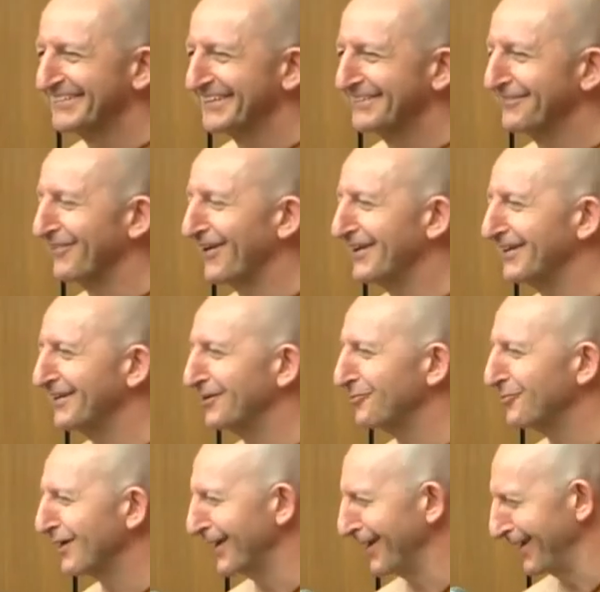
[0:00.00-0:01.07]
It's just finding a
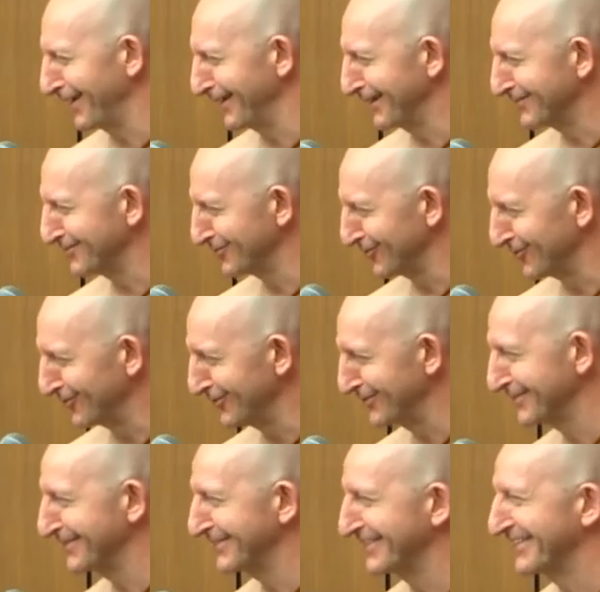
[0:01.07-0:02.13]
way, that's all.
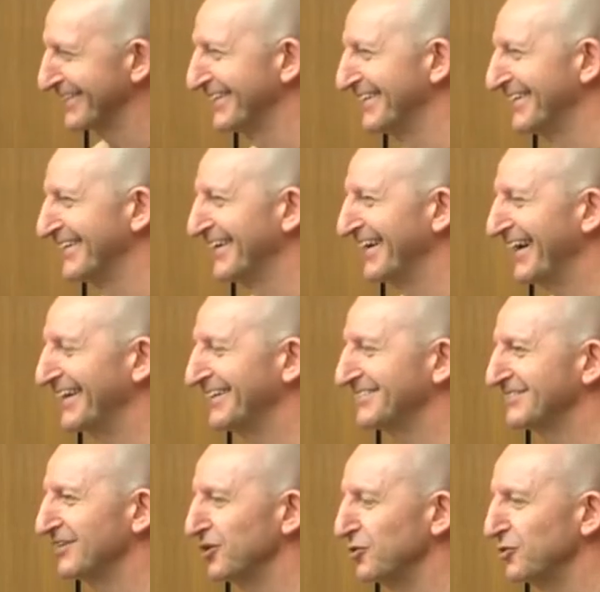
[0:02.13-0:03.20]
Yeah.
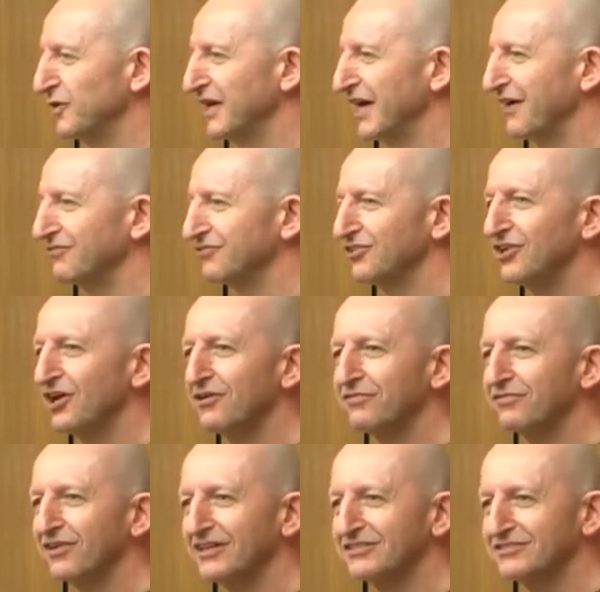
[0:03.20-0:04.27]
And so we have to know
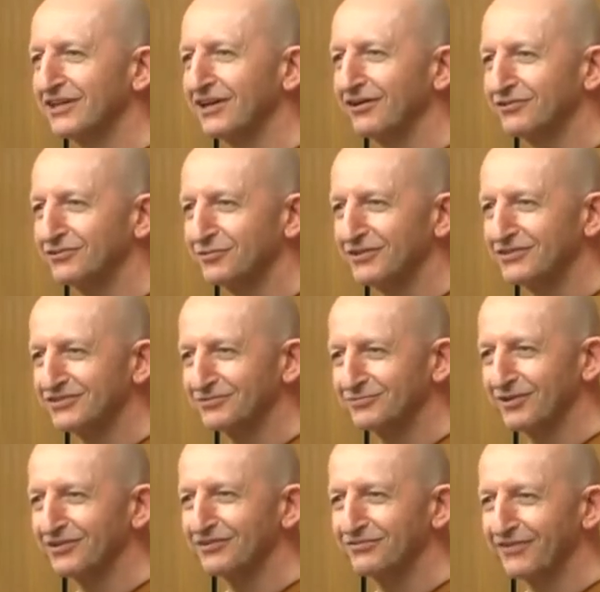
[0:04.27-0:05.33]
for ourselves what's,
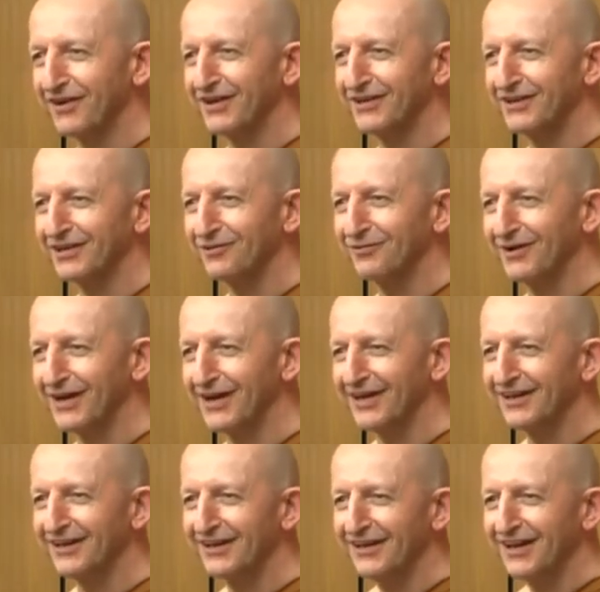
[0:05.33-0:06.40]
what's finding a
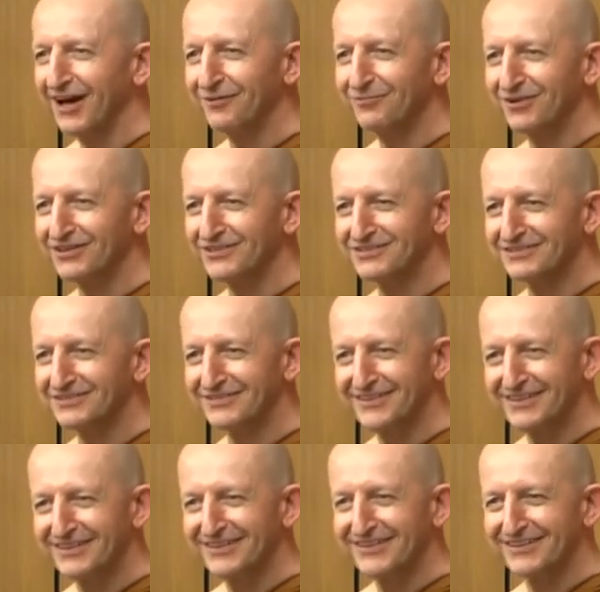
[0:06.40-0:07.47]
way and what's
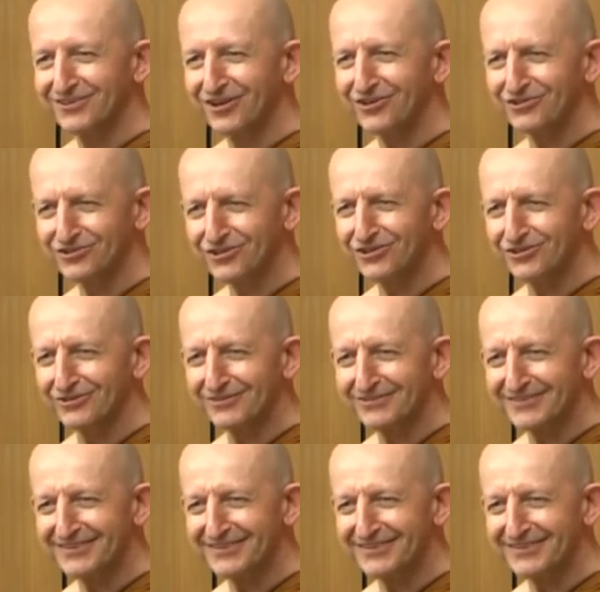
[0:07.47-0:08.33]
not true.